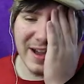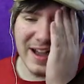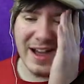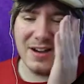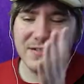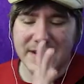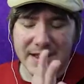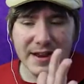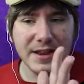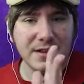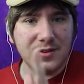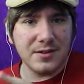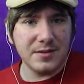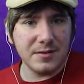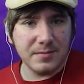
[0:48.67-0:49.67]
I'll get
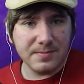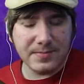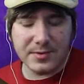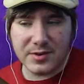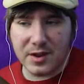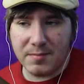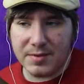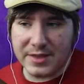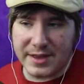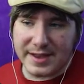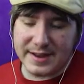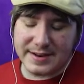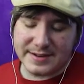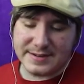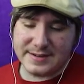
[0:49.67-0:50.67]
into some of
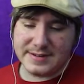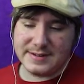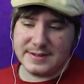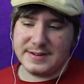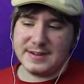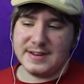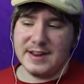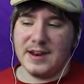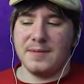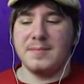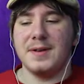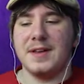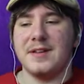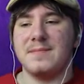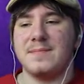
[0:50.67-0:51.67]
that in a
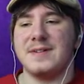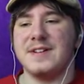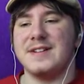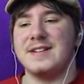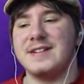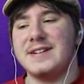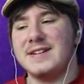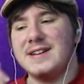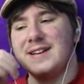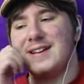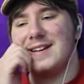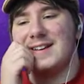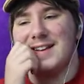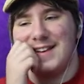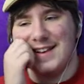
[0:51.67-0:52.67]
bit, but
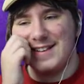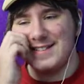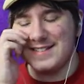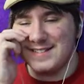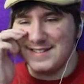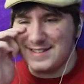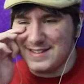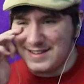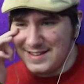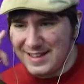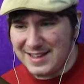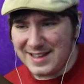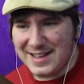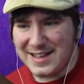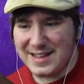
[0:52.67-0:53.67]
it's just...
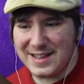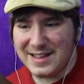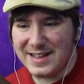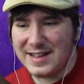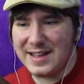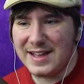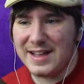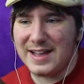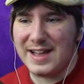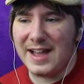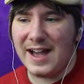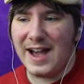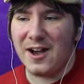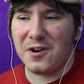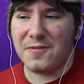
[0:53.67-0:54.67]

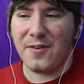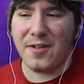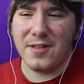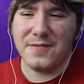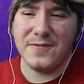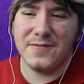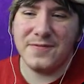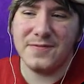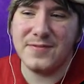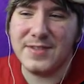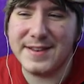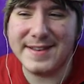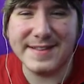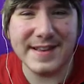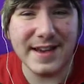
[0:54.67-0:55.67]
Out of all of
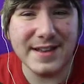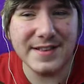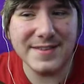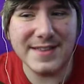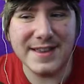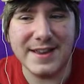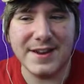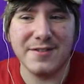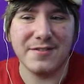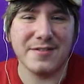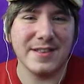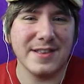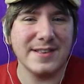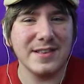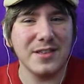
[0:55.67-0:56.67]
the designs of the heroes,
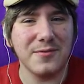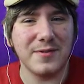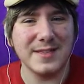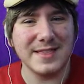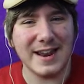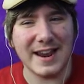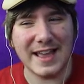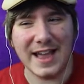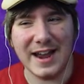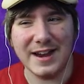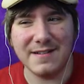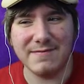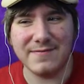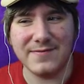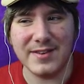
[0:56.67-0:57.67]
this is the one that I
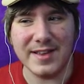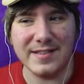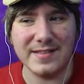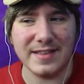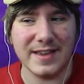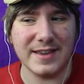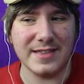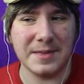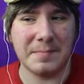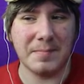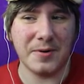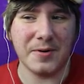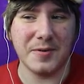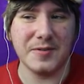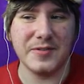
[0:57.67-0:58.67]
kind of dislike the
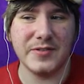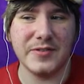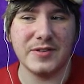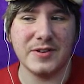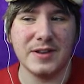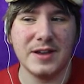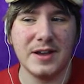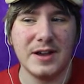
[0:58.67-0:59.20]
most.